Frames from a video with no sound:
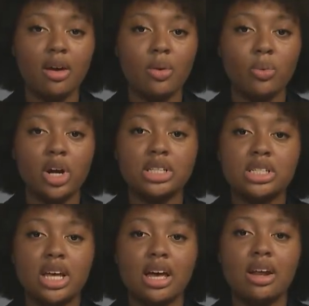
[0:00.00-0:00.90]
Rudd
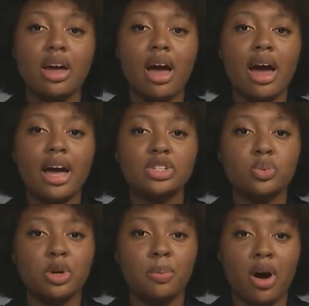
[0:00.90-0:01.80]
said, as
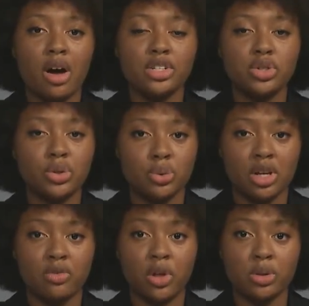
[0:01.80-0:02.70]
we pause to
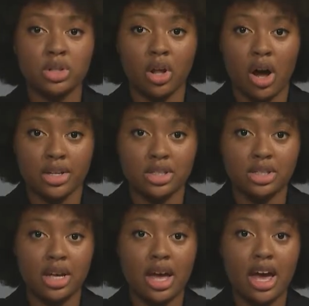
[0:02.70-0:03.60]
grieve those lost
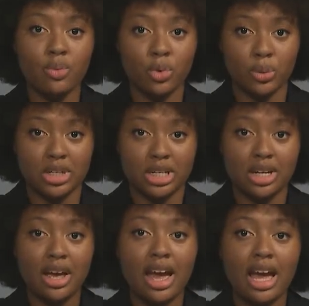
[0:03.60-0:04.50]
and wounded
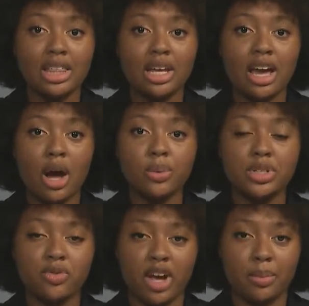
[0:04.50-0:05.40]
and the
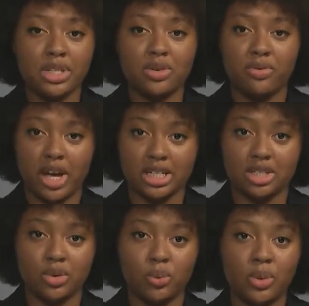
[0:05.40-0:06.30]
countless families
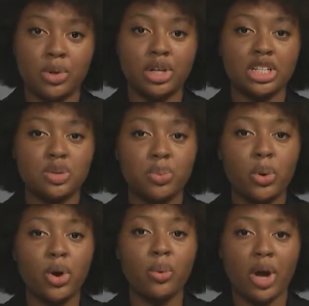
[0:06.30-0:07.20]
affected, we will
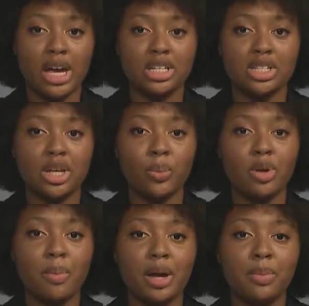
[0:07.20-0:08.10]
explore ways that we
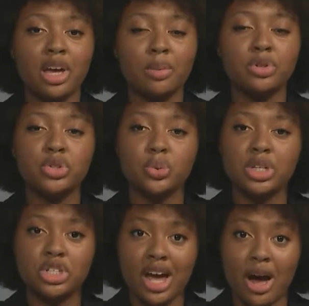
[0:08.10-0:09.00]
might be able to
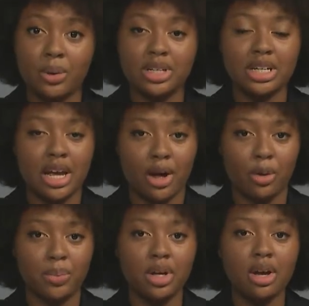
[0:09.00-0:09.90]
reach out and
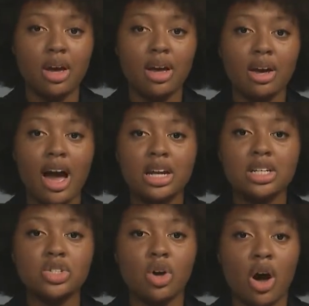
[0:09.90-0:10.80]
help.
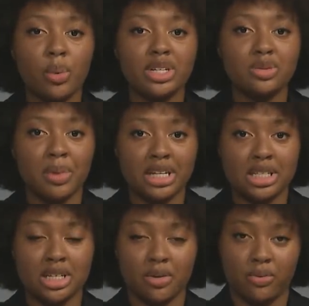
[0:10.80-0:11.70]
Kindness always makes
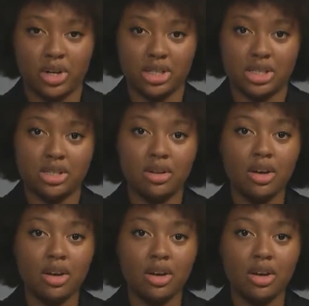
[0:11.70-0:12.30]
a difference.